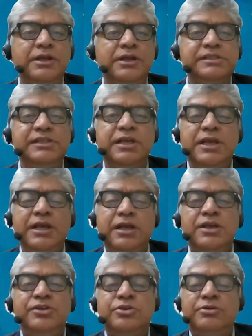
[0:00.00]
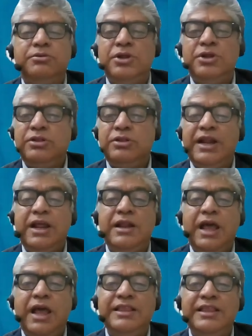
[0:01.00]
is so,
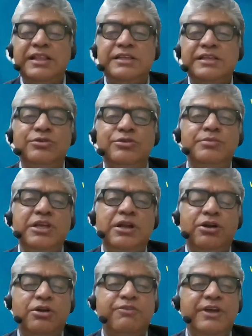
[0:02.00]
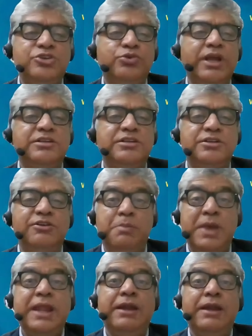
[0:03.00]
I think there should be a lot of education
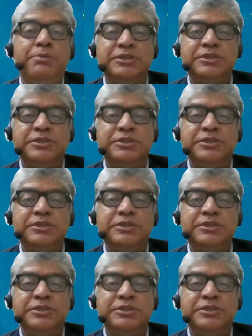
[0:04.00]
of men